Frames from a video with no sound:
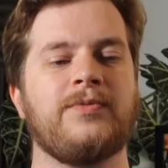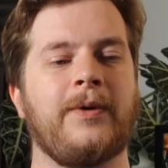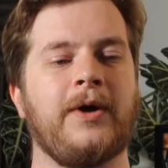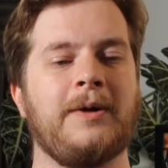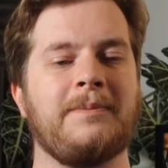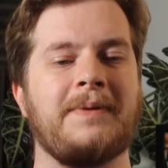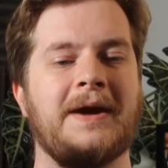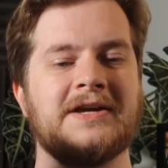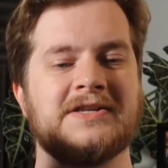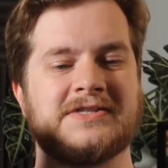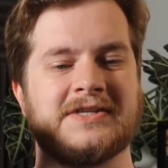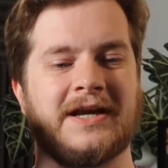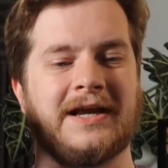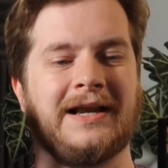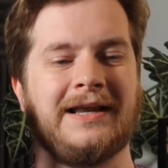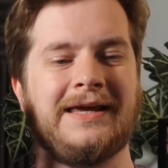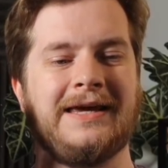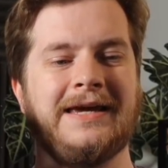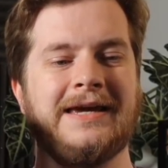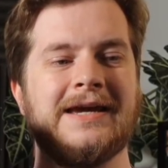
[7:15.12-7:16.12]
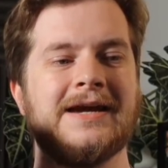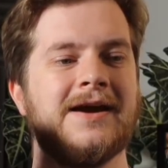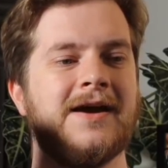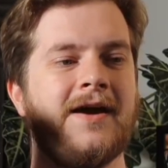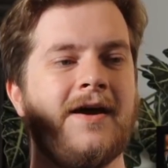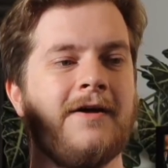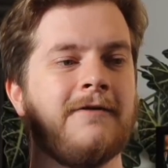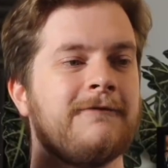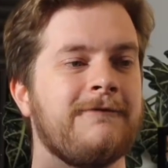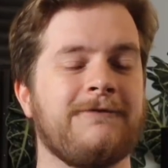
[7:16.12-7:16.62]
where it basically
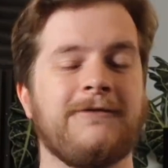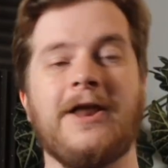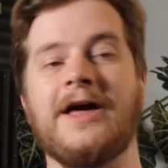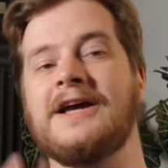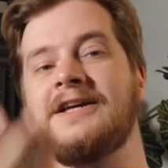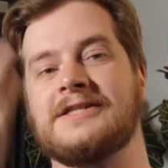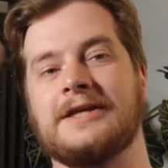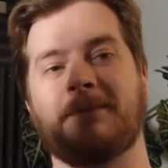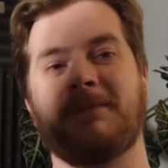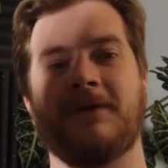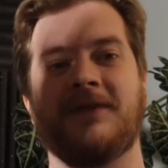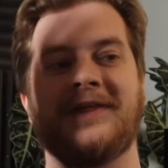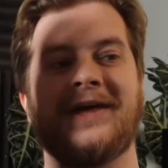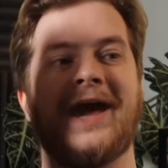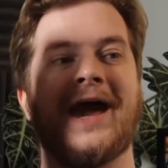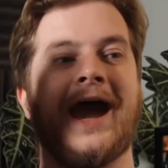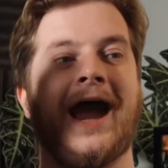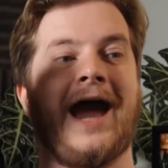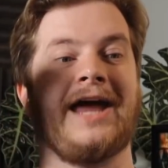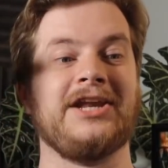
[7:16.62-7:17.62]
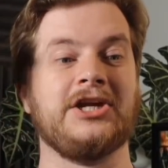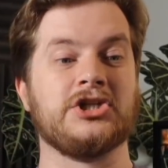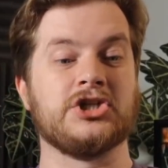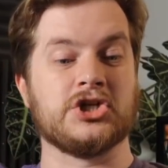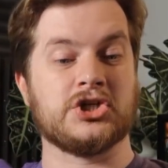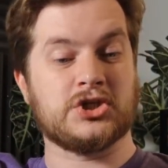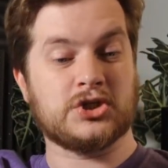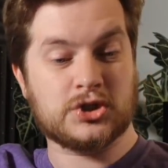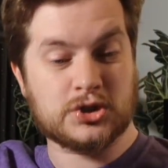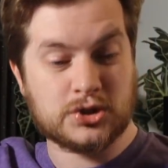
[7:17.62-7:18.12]
flies up in the air and it just